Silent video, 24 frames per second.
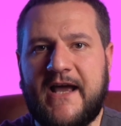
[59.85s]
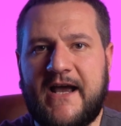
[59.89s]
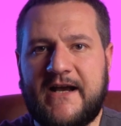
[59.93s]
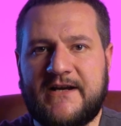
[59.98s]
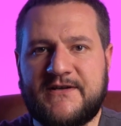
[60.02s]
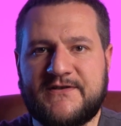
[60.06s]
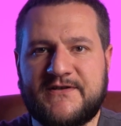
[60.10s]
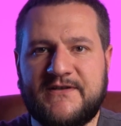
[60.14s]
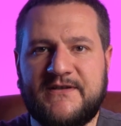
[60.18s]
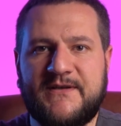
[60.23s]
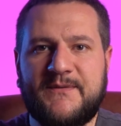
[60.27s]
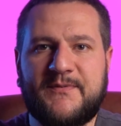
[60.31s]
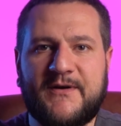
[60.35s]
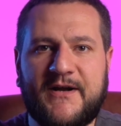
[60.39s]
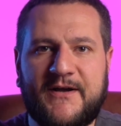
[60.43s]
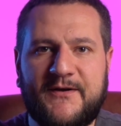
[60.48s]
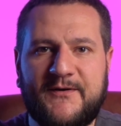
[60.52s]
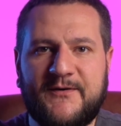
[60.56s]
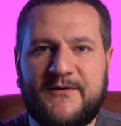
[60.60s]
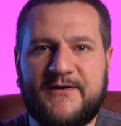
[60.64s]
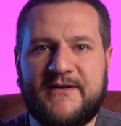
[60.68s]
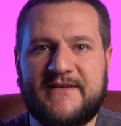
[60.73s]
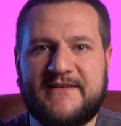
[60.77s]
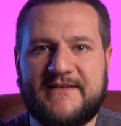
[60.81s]
actually
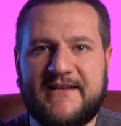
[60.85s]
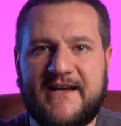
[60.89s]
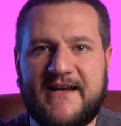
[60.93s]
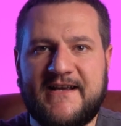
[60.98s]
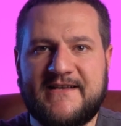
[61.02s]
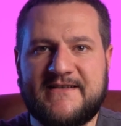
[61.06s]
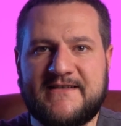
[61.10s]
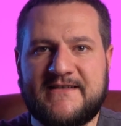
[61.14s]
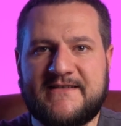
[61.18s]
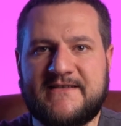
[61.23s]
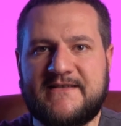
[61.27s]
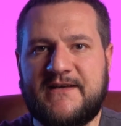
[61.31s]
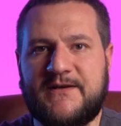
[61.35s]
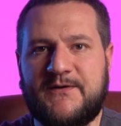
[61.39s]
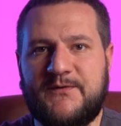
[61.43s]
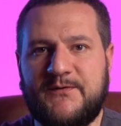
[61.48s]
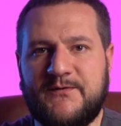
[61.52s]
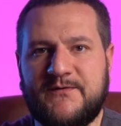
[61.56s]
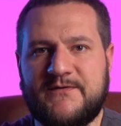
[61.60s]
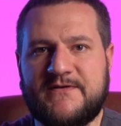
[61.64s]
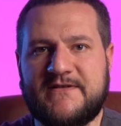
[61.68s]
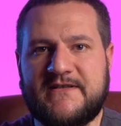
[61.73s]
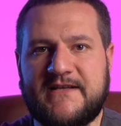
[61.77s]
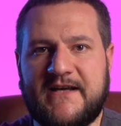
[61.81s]
prioritizes
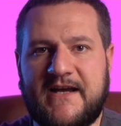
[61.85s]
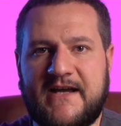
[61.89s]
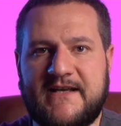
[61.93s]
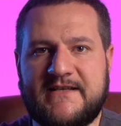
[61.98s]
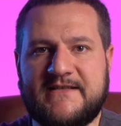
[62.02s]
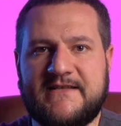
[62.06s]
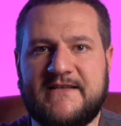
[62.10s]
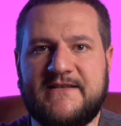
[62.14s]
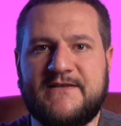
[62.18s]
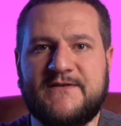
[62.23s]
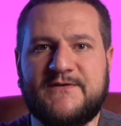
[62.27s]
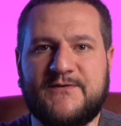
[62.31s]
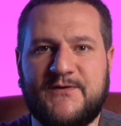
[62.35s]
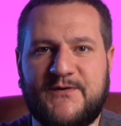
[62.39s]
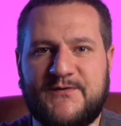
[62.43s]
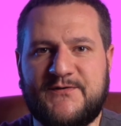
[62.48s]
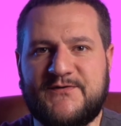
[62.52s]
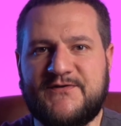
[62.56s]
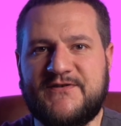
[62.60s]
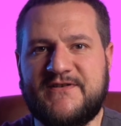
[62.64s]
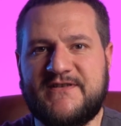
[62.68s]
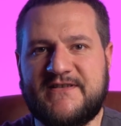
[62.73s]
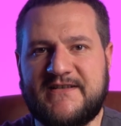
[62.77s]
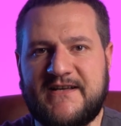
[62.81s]
secure sites in
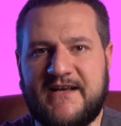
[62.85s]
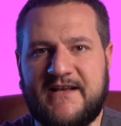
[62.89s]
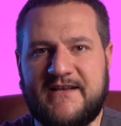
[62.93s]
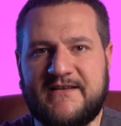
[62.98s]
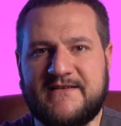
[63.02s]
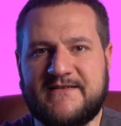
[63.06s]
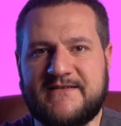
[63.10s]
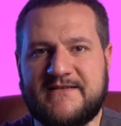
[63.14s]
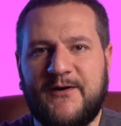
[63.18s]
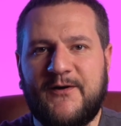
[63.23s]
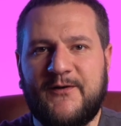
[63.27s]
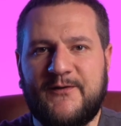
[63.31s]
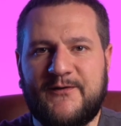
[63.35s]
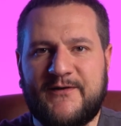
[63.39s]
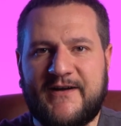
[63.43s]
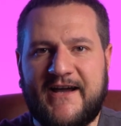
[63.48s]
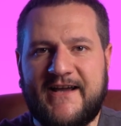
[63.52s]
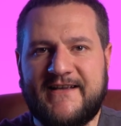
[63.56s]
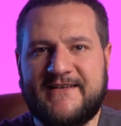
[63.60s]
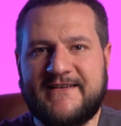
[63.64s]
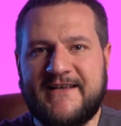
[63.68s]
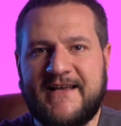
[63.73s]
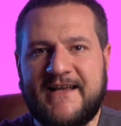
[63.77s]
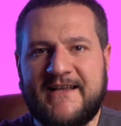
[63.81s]
search results.
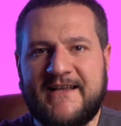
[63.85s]
Alright,